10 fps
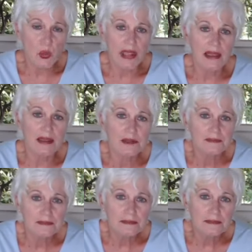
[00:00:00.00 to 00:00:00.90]
week,
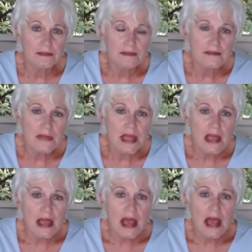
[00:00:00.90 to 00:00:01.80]

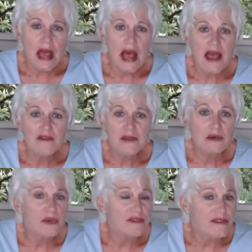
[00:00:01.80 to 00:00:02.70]
I've
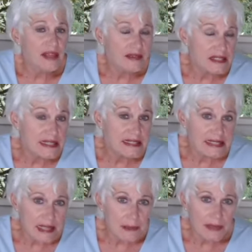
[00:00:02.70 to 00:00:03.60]
been reflecting
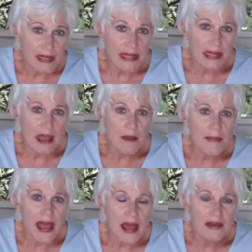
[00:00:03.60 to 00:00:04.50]
deeply
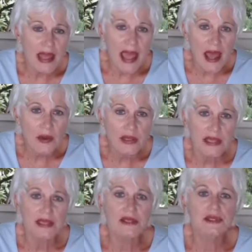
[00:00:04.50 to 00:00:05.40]
about how it
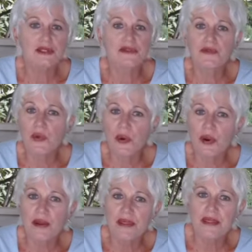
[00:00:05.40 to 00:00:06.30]
is
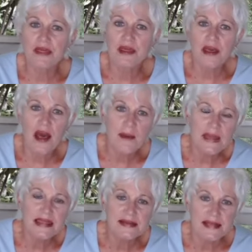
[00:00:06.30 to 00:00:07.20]
for the
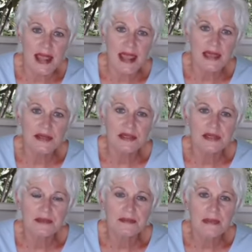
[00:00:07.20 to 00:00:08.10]
coming days